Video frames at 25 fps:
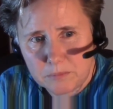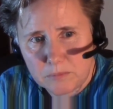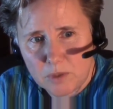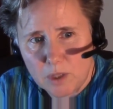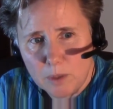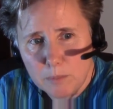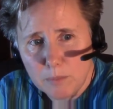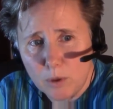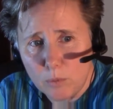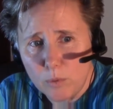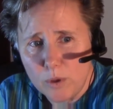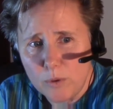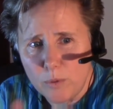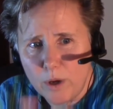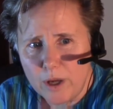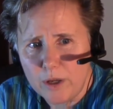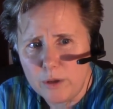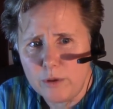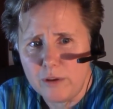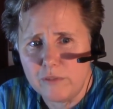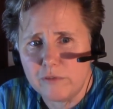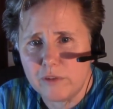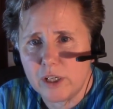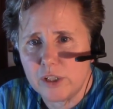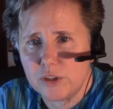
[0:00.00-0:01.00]
But we want to
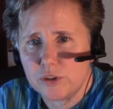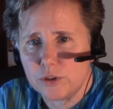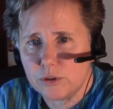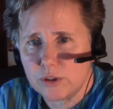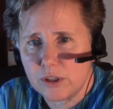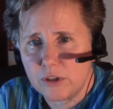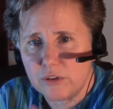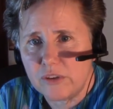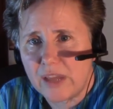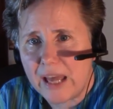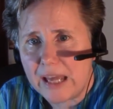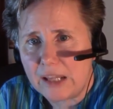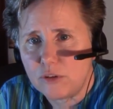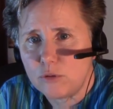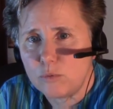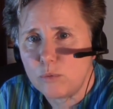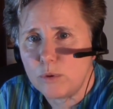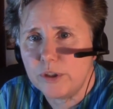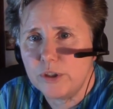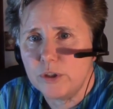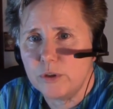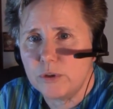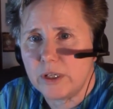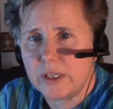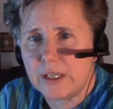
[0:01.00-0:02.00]
invite you because that's where
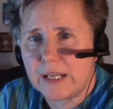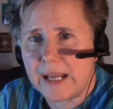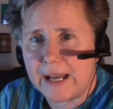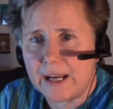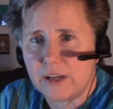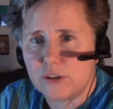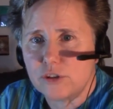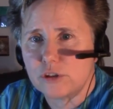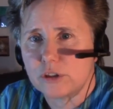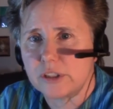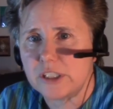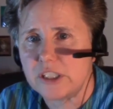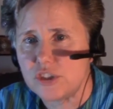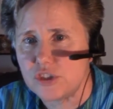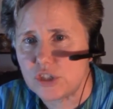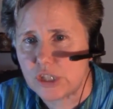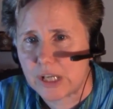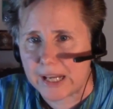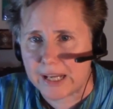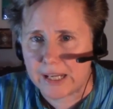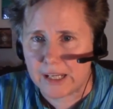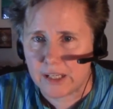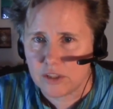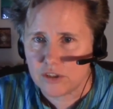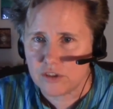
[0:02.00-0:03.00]
you can actually
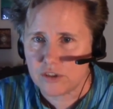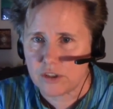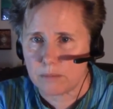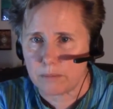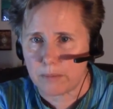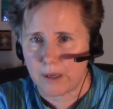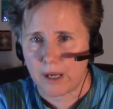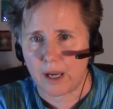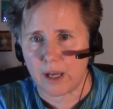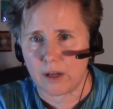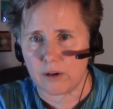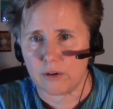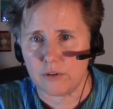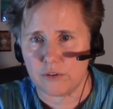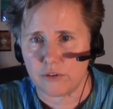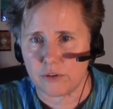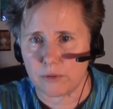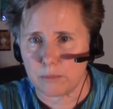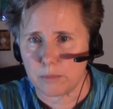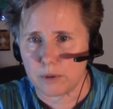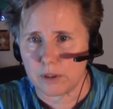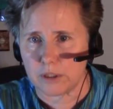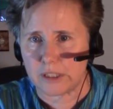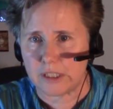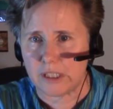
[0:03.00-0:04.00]
change the patterns
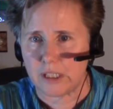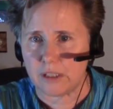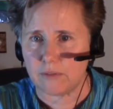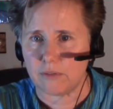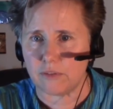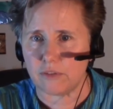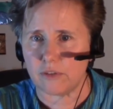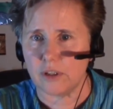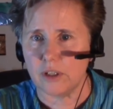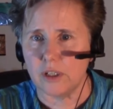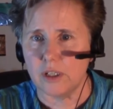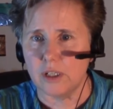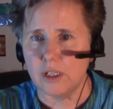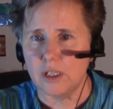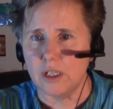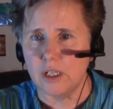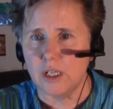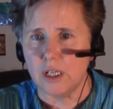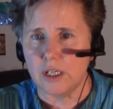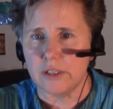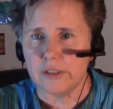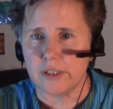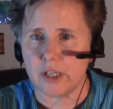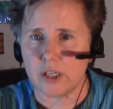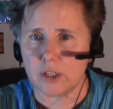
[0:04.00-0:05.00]
and beliefs
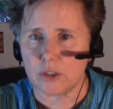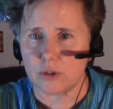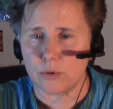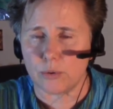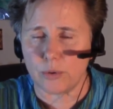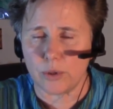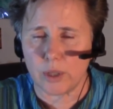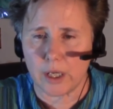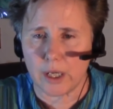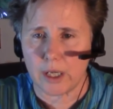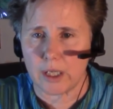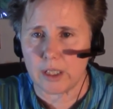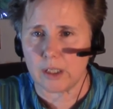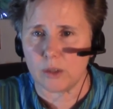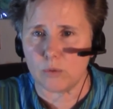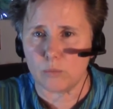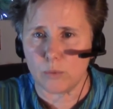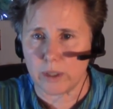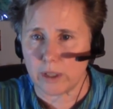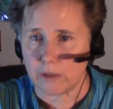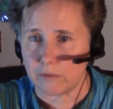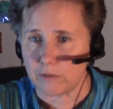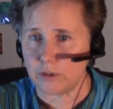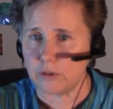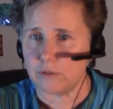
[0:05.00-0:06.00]
that are creating
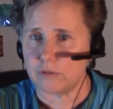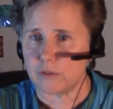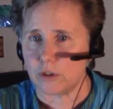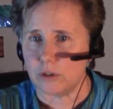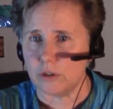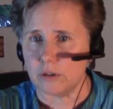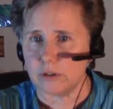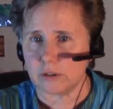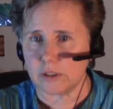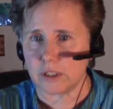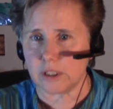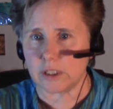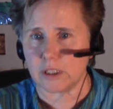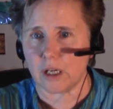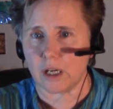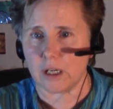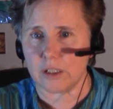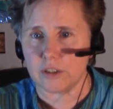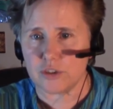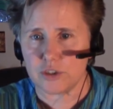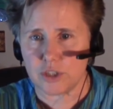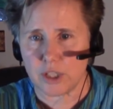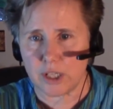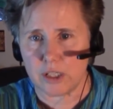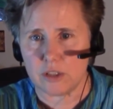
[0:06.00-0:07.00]
whatever you've currently
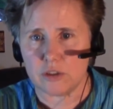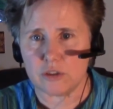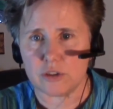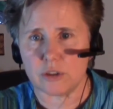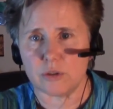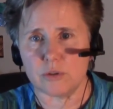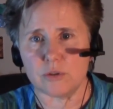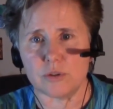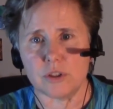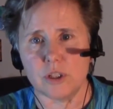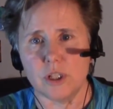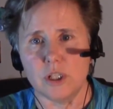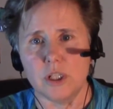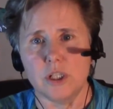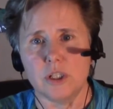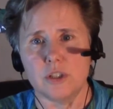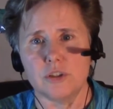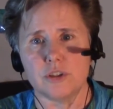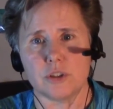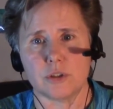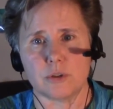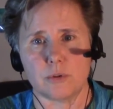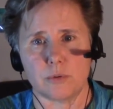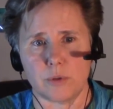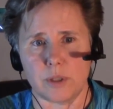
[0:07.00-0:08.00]
got, change those
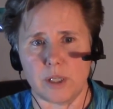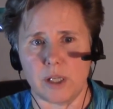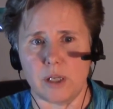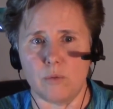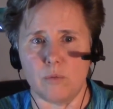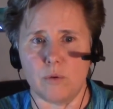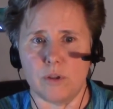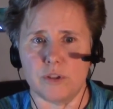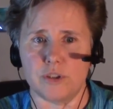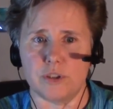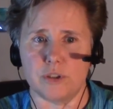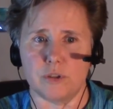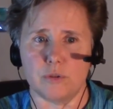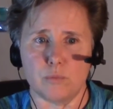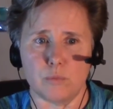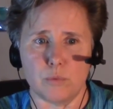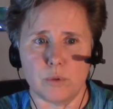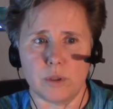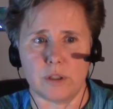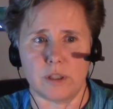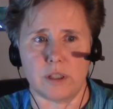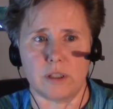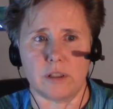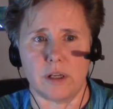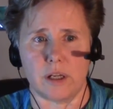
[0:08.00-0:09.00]
to create what you'd
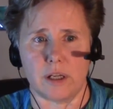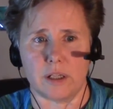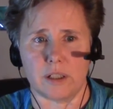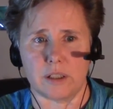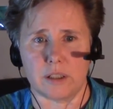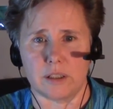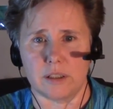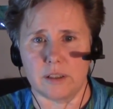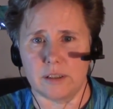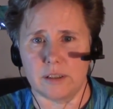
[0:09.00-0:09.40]
really like.